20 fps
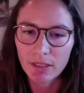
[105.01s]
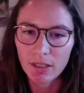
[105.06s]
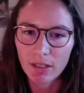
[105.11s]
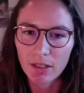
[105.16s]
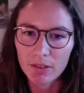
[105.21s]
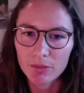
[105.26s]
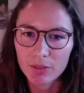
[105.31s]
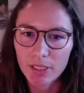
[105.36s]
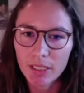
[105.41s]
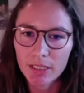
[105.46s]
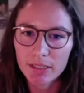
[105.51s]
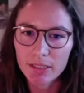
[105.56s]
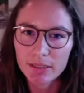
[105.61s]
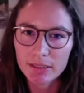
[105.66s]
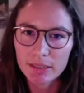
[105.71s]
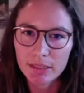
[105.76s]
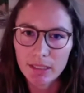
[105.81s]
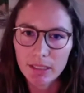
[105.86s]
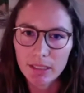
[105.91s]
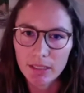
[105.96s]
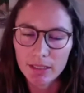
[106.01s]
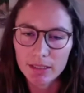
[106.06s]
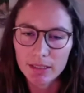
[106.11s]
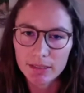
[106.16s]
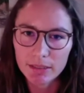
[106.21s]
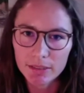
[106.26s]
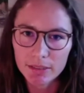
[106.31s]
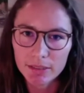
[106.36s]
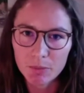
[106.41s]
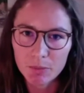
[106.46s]
a reality that
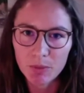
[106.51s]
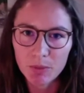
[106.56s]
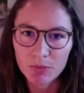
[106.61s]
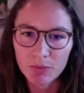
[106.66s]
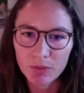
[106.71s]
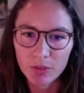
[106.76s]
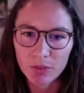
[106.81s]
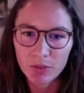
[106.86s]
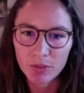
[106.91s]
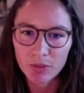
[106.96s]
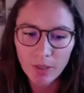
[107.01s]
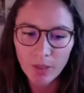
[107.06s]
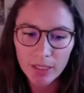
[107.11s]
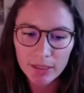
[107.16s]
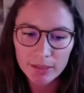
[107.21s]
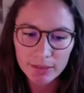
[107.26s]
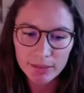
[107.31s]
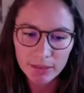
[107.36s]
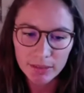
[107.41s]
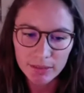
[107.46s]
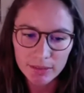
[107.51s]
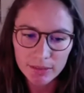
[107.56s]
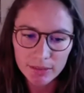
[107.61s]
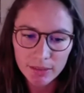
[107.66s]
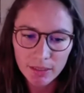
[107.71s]
exists before the crisis.